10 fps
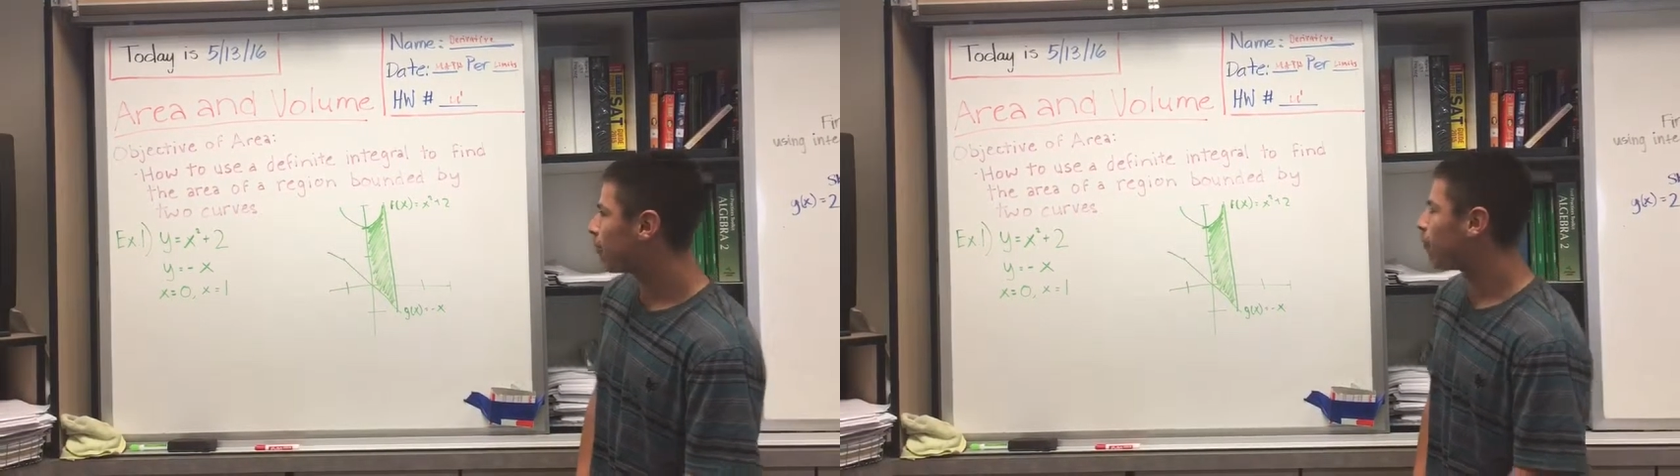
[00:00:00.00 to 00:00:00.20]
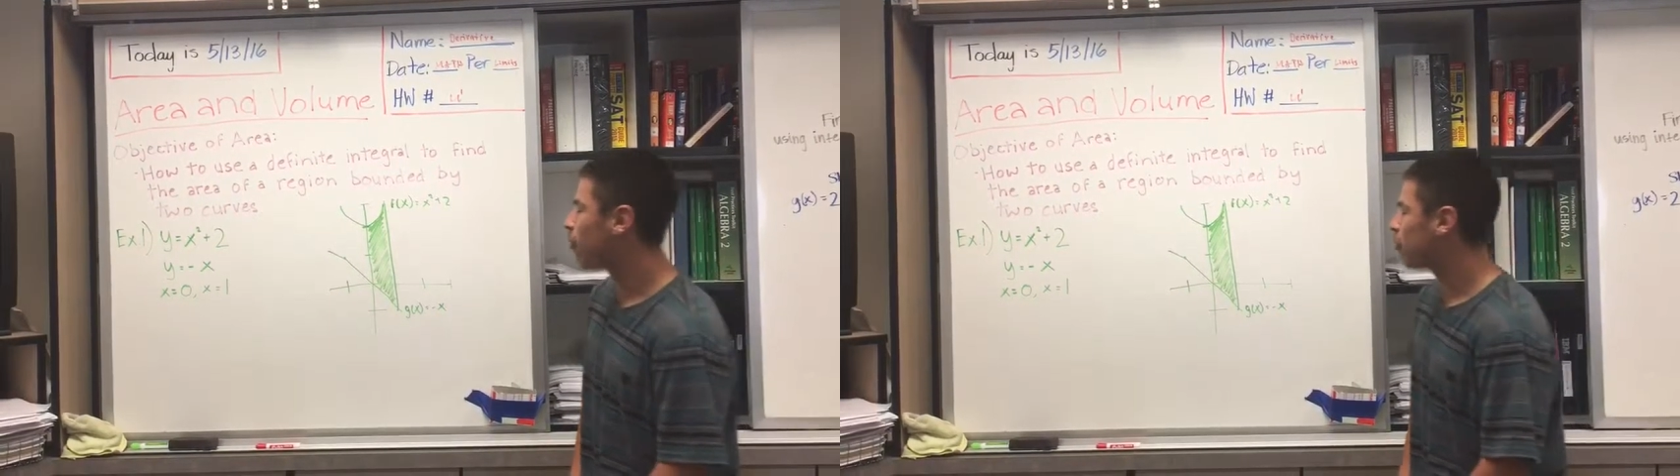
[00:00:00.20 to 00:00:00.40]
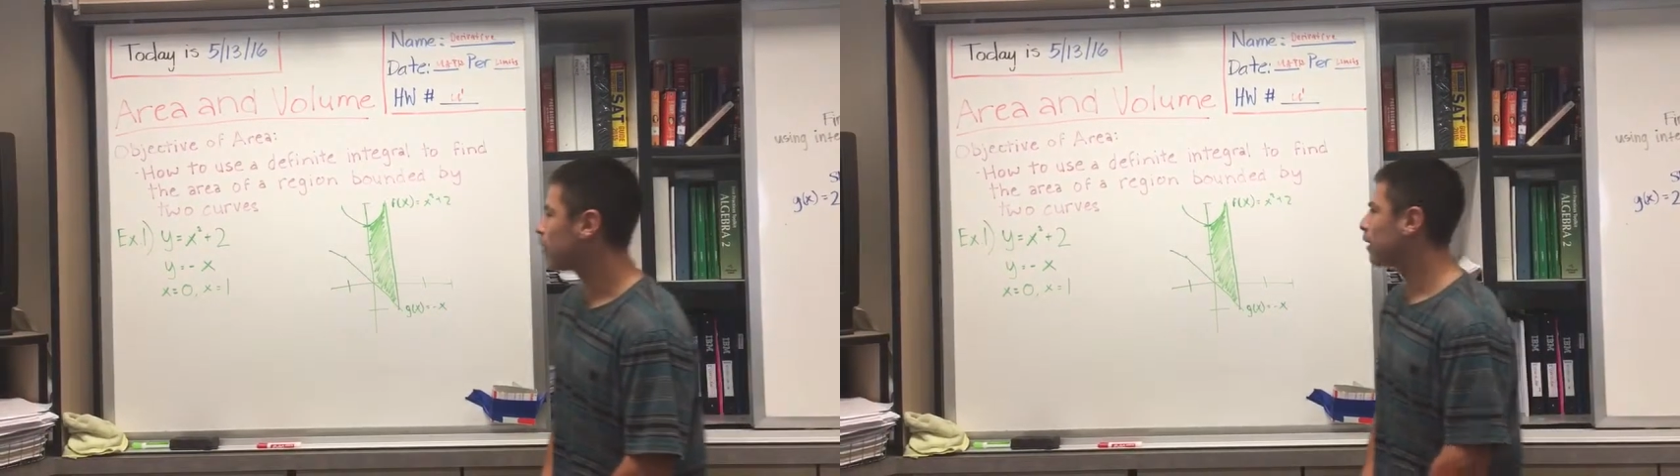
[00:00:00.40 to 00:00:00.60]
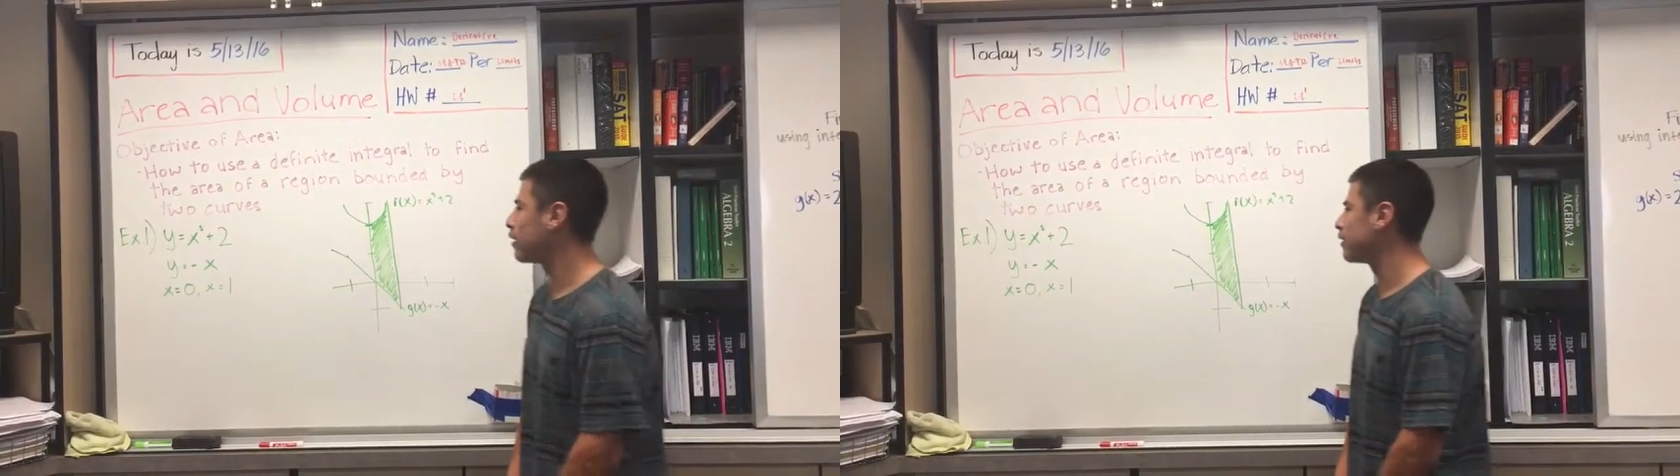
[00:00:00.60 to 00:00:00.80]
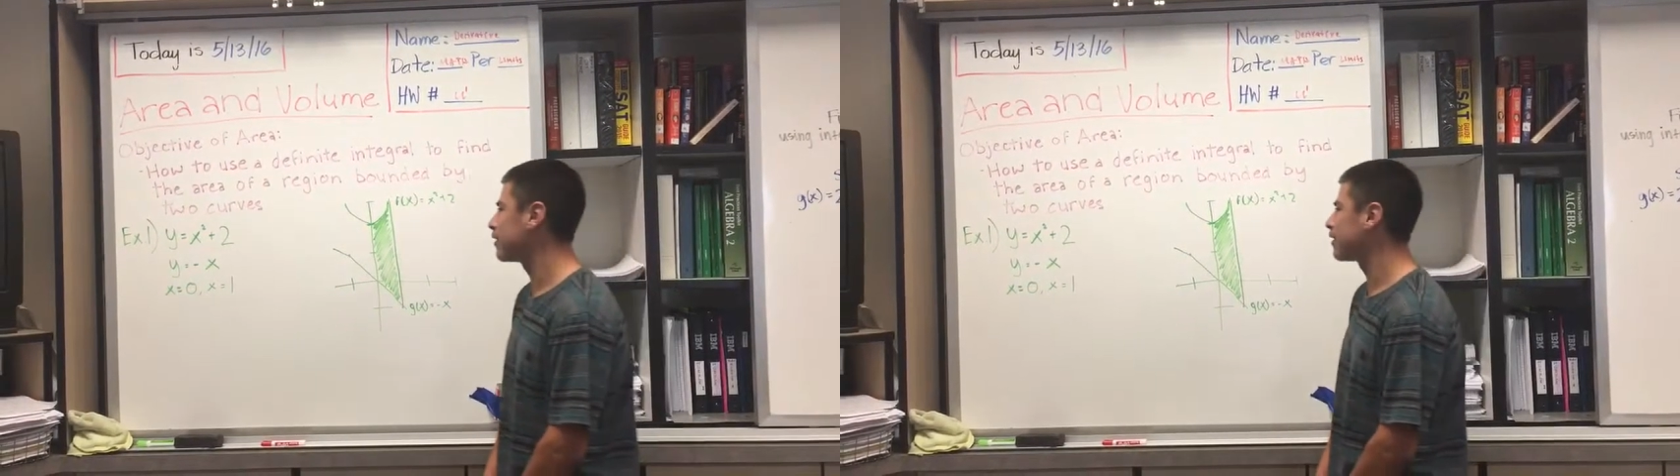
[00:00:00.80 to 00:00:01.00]

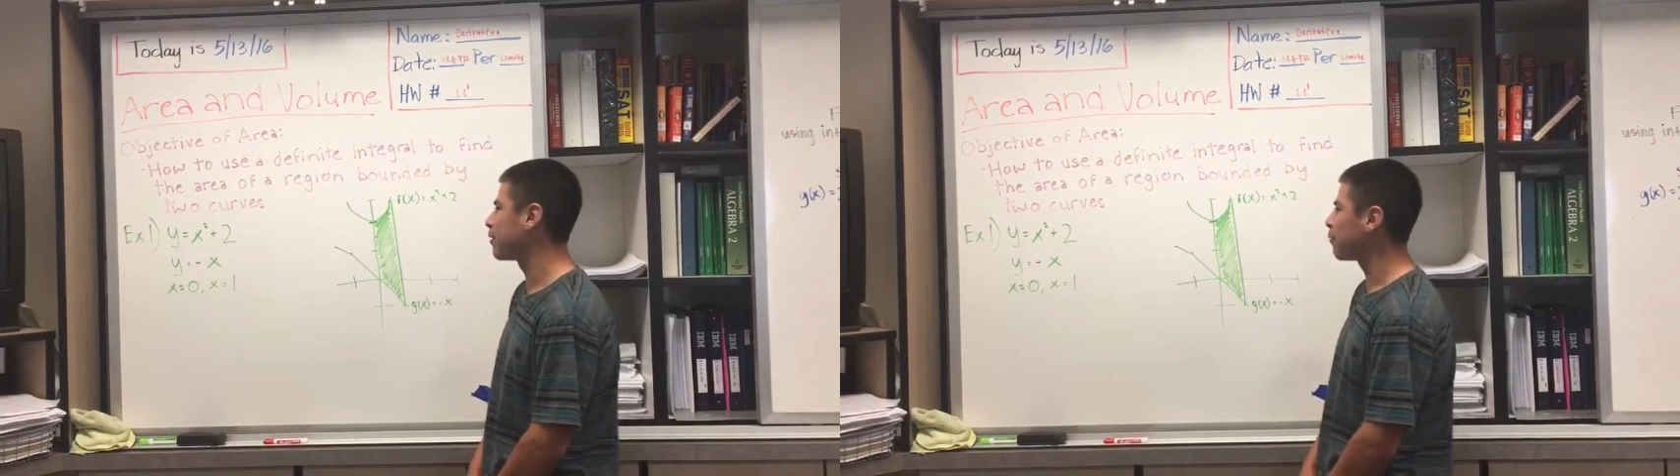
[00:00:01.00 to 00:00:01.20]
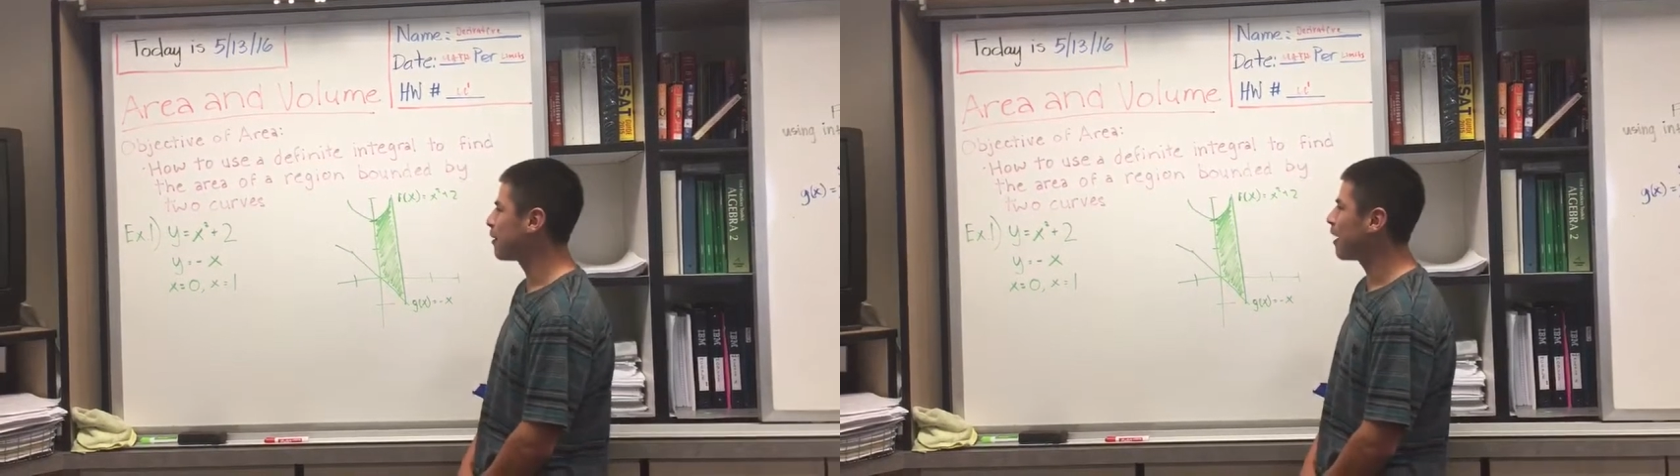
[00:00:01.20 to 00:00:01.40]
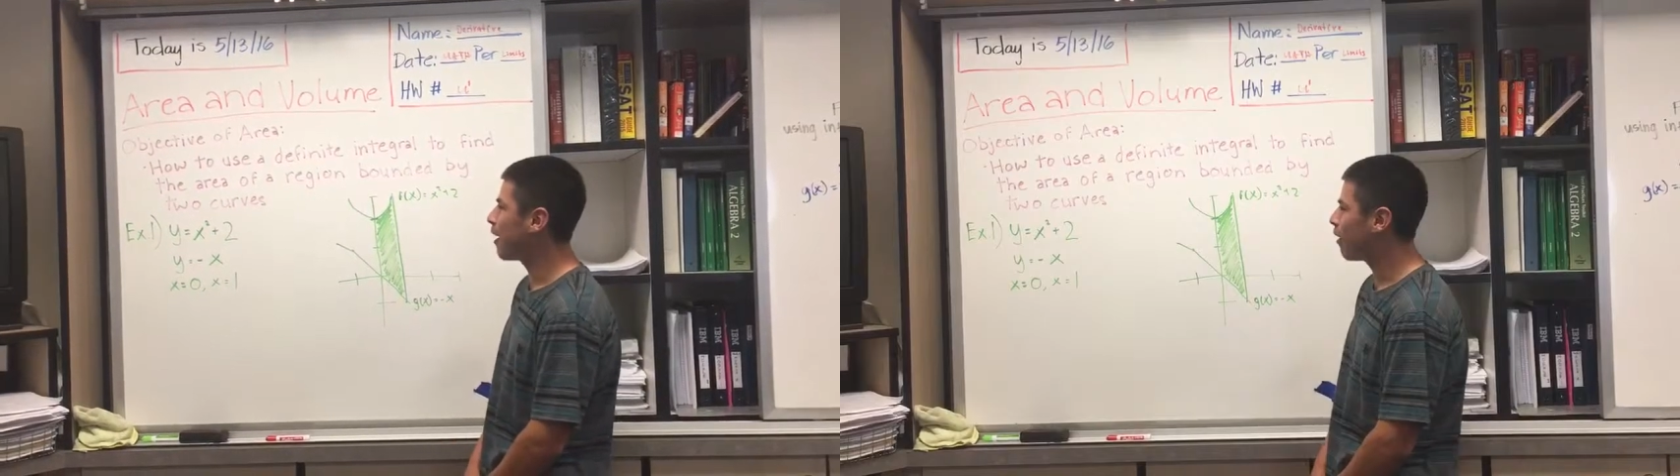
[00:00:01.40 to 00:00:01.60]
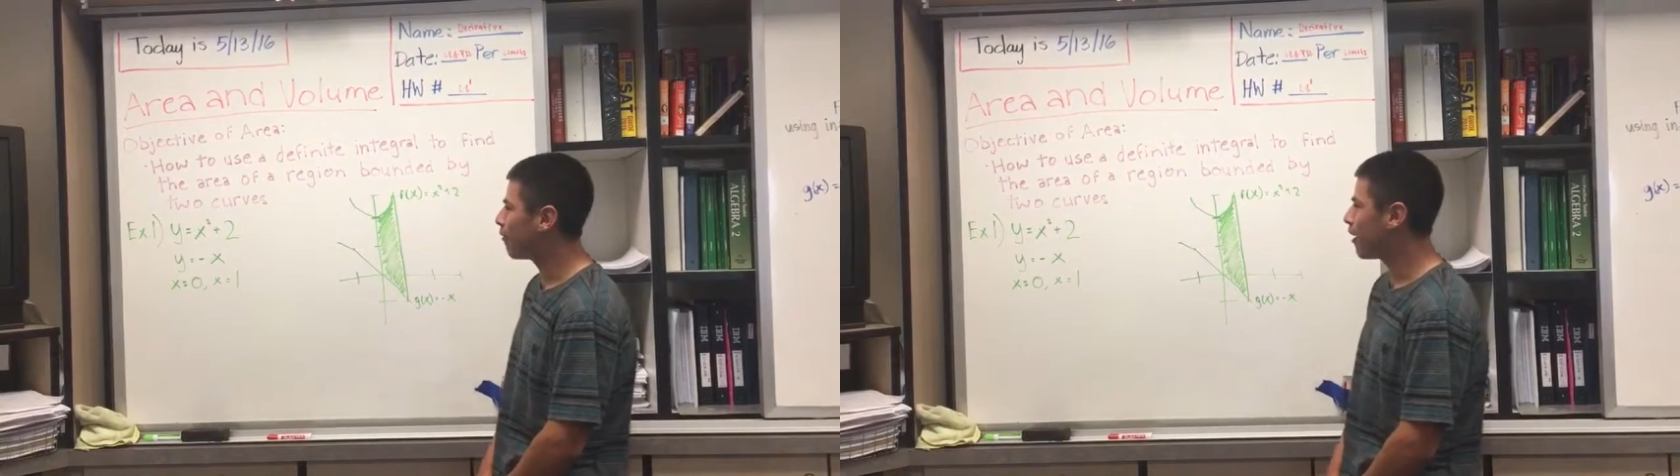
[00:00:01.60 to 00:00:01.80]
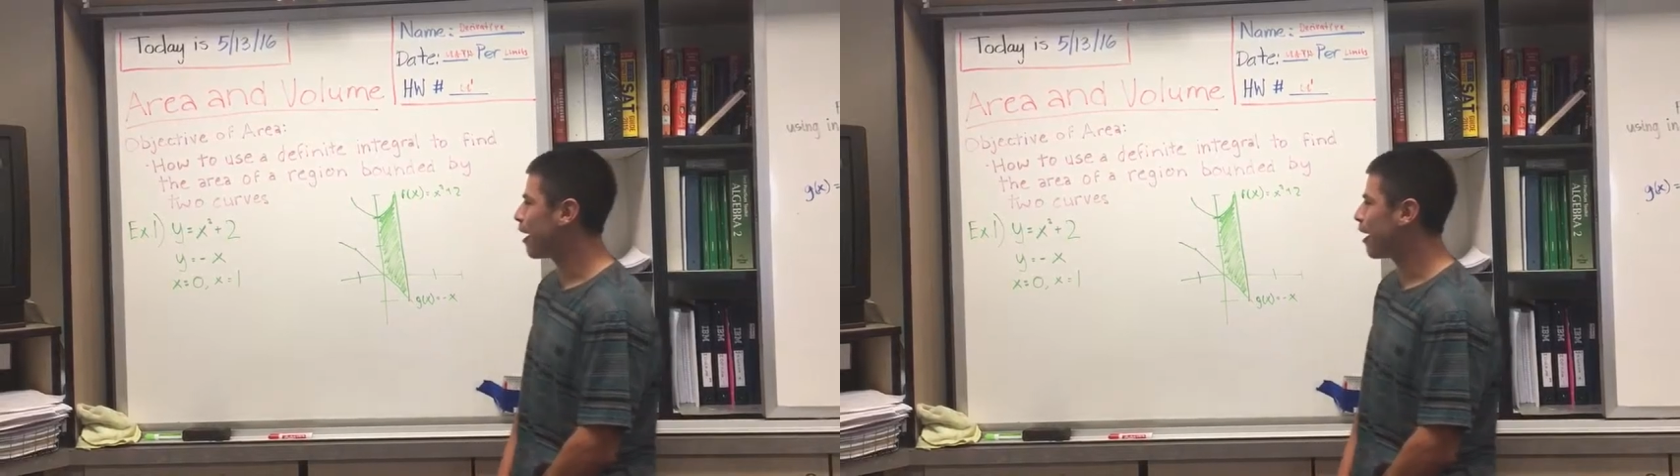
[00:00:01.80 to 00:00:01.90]
formulas, we have